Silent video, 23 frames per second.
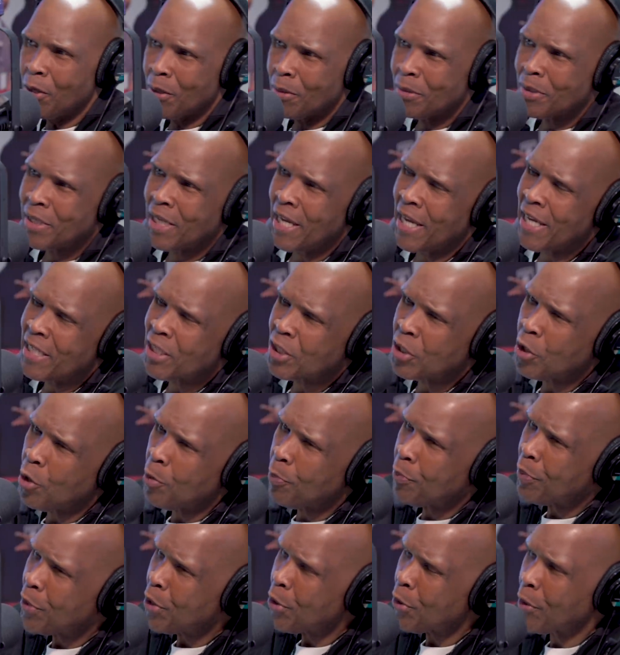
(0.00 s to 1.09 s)
know what I'm saying? It's so
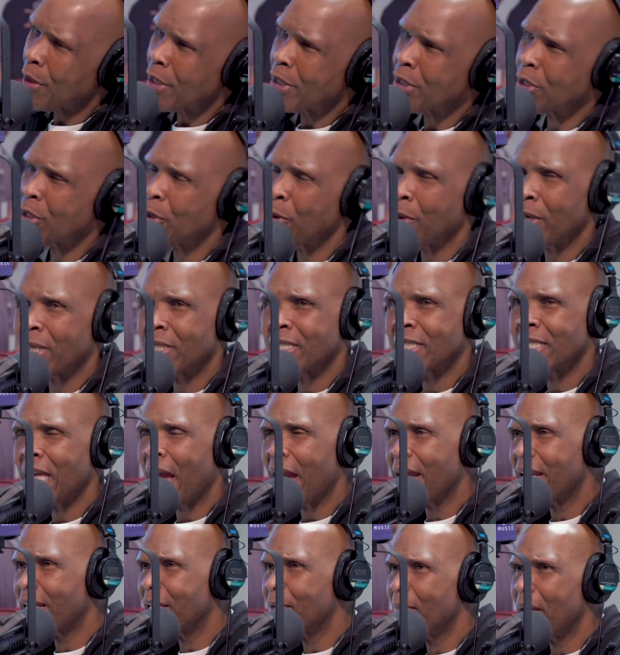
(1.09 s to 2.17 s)
mm-hmm. pure. It's so
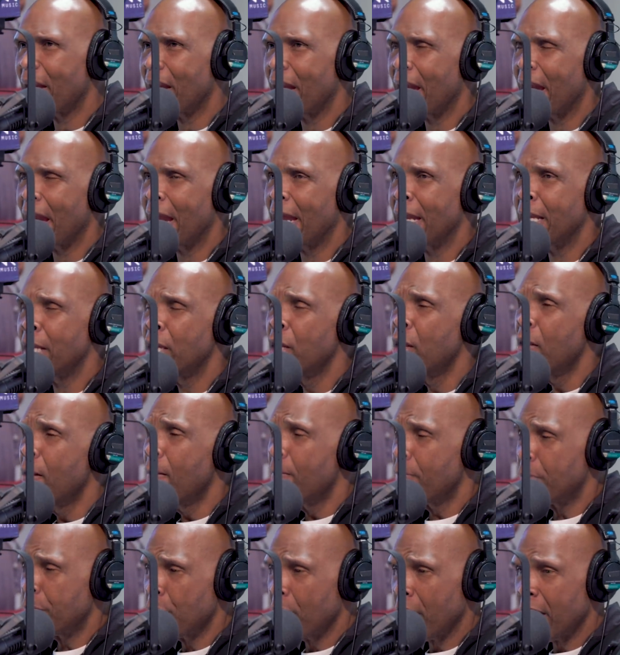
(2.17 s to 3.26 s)
exciting, man. And
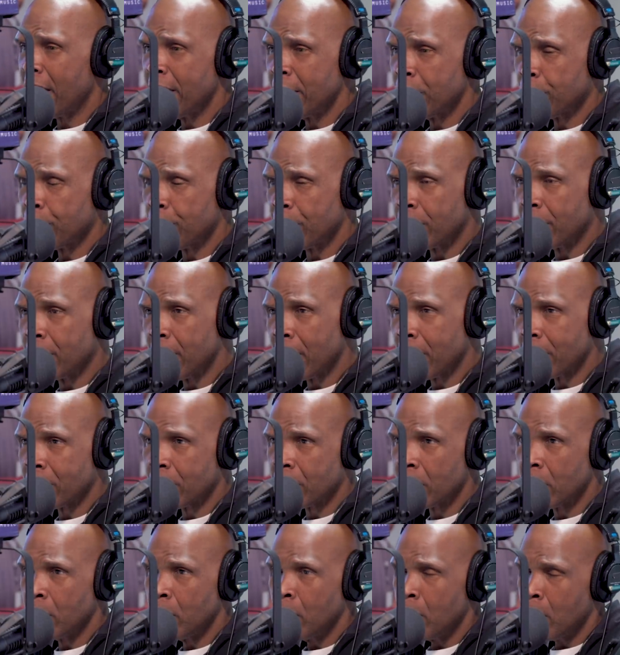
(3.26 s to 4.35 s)
your
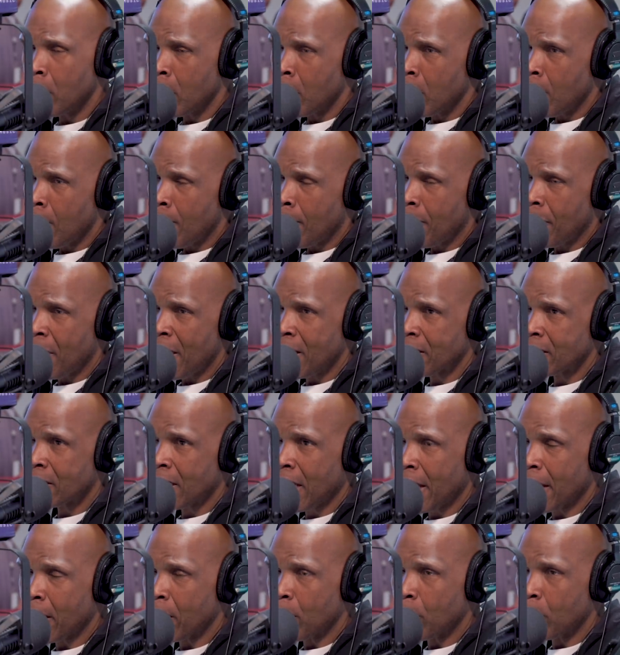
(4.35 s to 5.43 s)
introduction, that's
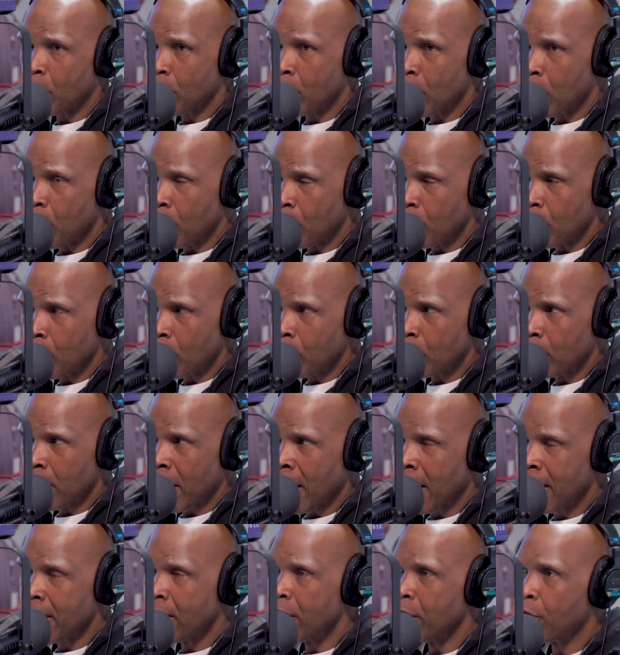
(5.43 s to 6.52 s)
like
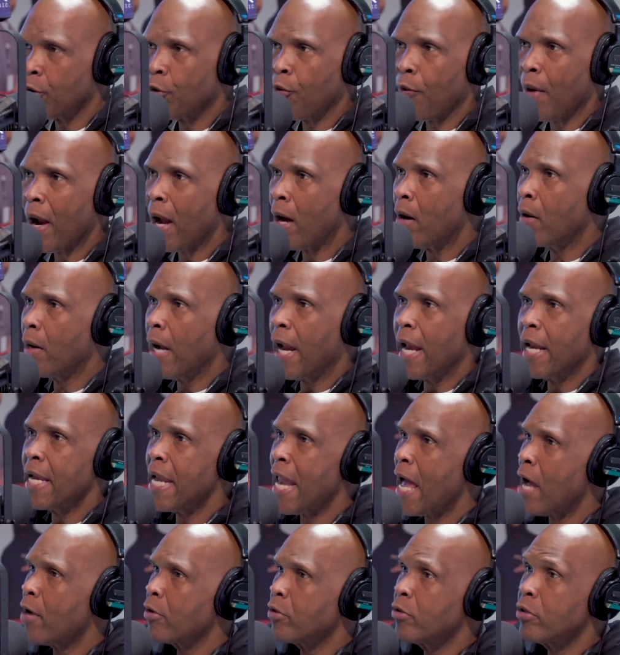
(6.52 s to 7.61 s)
hitting the ground, and
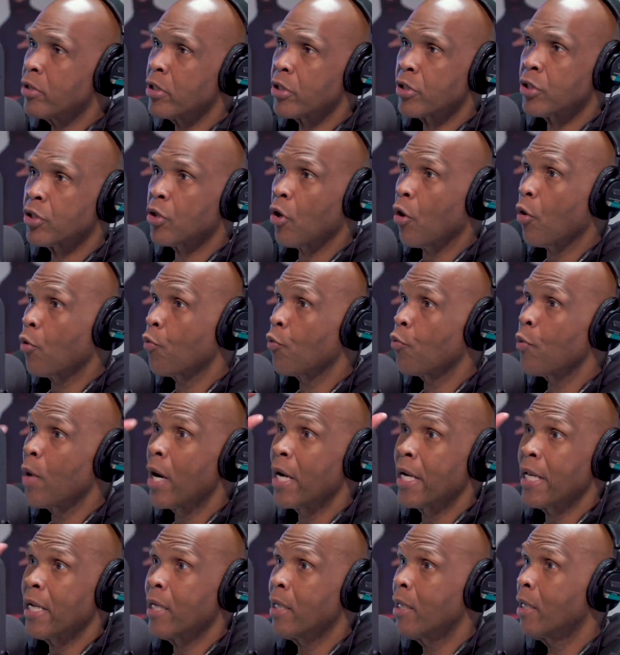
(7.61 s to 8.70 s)
now you just start
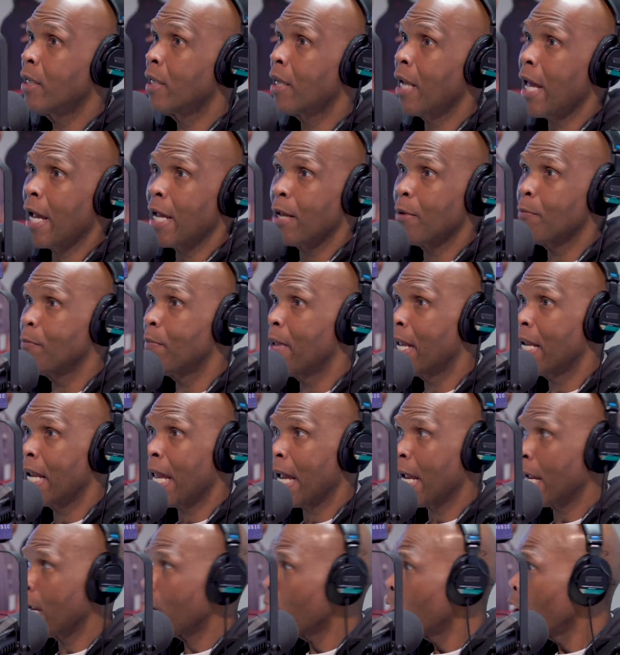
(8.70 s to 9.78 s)
running. Yeah. Like man,
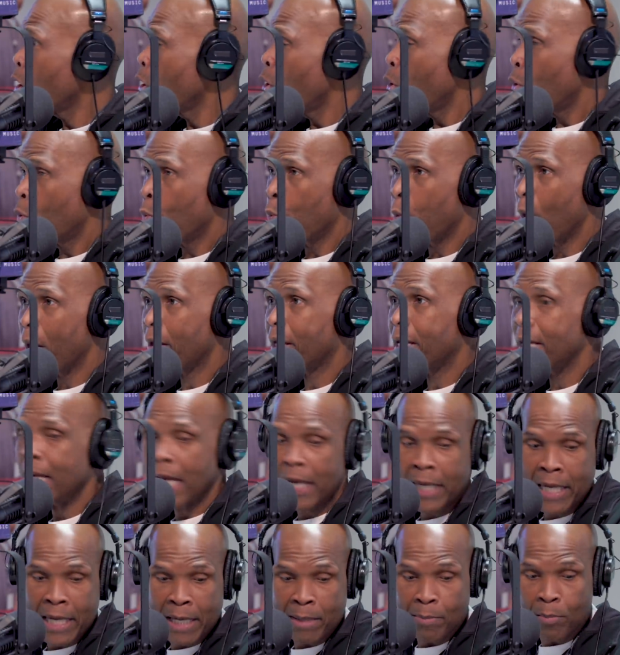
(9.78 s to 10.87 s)
like where can I
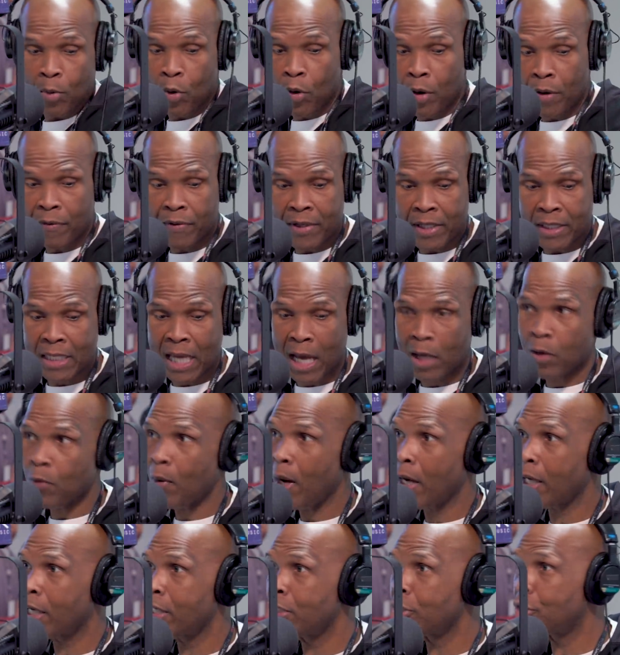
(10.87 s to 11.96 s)
get more of this? How do
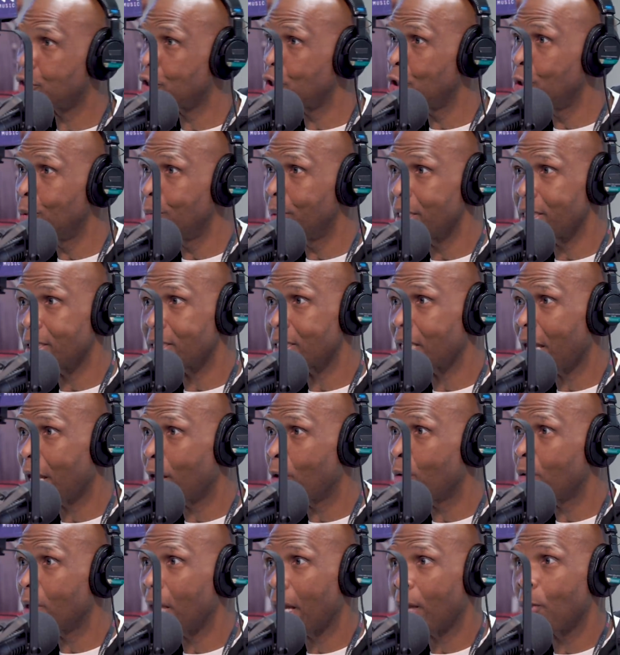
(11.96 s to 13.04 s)
I consume this? That's like, I
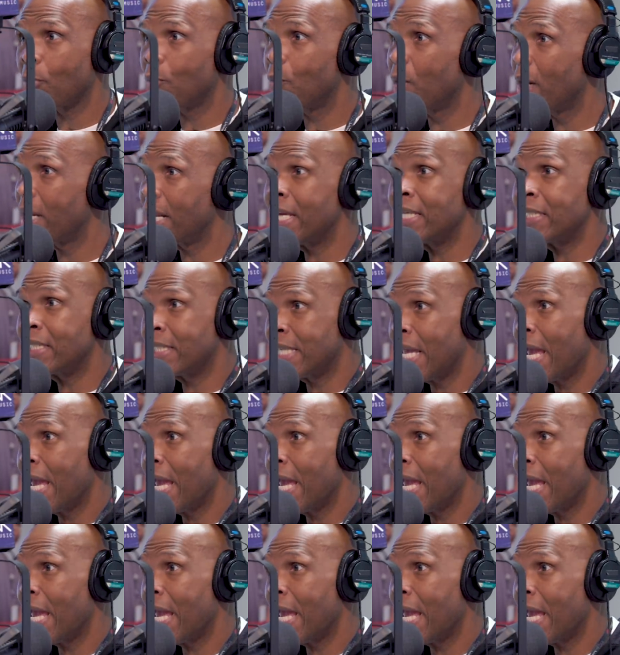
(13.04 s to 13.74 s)
did, like man. what is